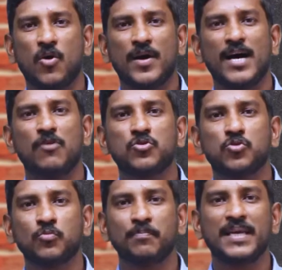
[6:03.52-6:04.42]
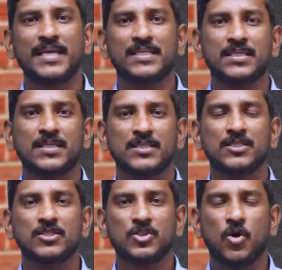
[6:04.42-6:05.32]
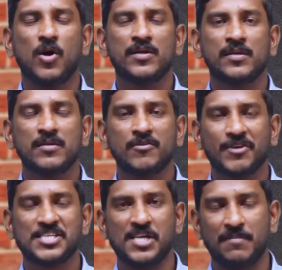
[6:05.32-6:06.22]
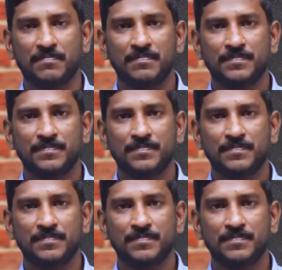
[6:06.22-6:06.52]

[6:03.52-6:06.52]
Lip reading: gone out to meet John Gresham.